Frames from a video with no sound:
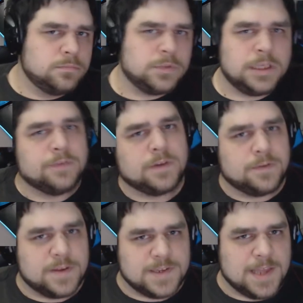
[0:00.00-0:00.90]
Even
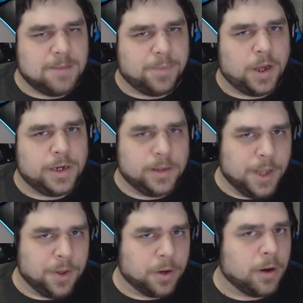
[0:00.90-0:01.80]
if it is that bonded
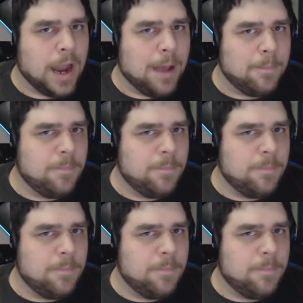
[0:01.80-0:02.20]
leather crap.